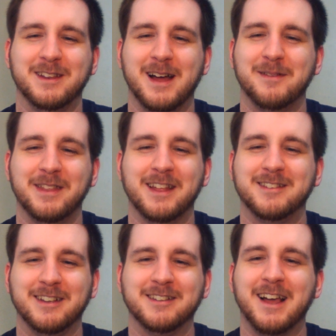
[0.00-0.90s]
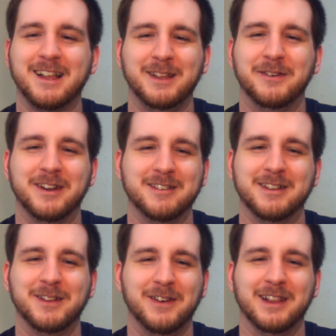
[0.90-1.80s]
Dabi. That's exactly what his
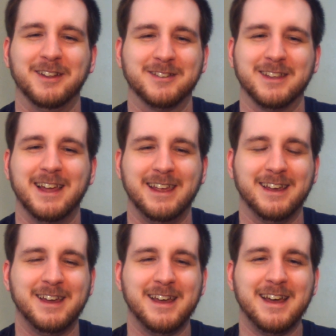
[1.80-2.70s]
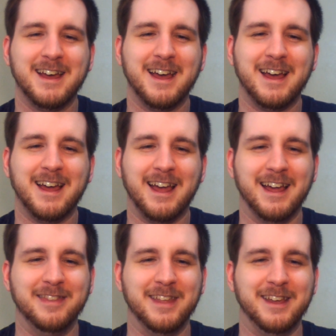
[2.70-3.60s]
silhouette looks like.
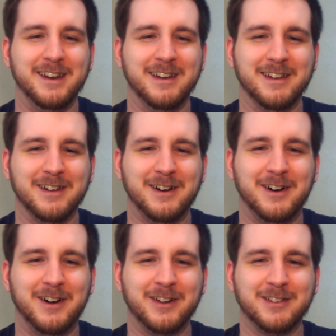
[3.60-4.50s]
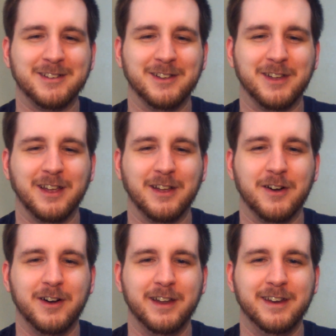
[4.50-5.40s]
And then Hawks looking
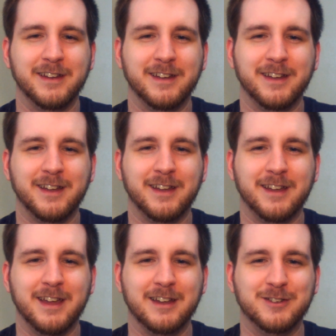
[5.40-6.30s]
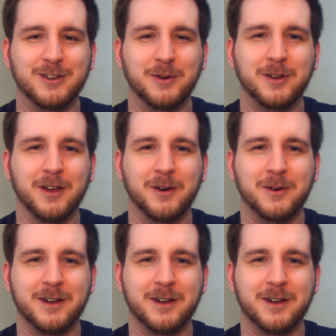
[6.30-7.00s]
on, and Shoto